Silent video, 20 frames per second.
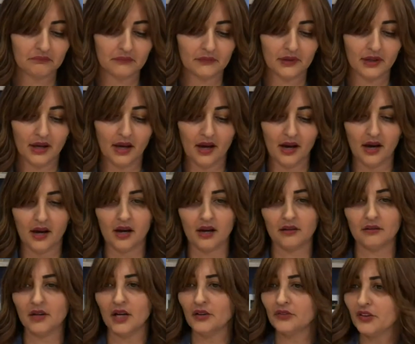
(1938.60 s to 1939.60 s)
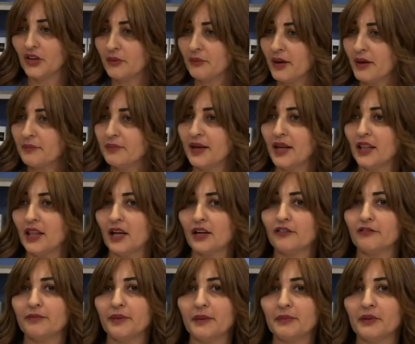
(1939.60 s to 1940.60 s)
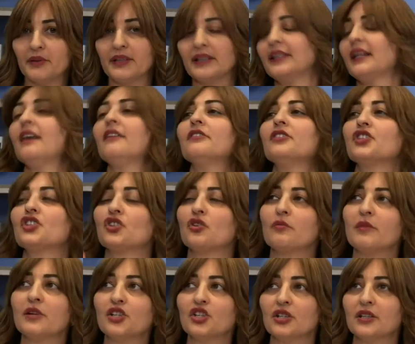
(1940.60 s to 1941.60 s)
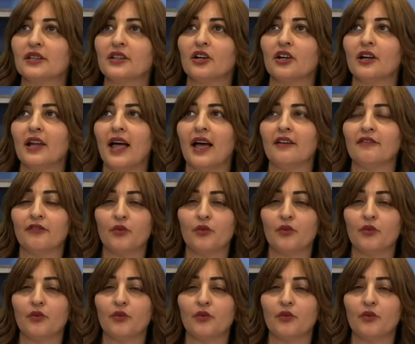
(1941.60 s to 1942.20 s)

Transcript: Yeah, there may be a lot of people that have so much in their life.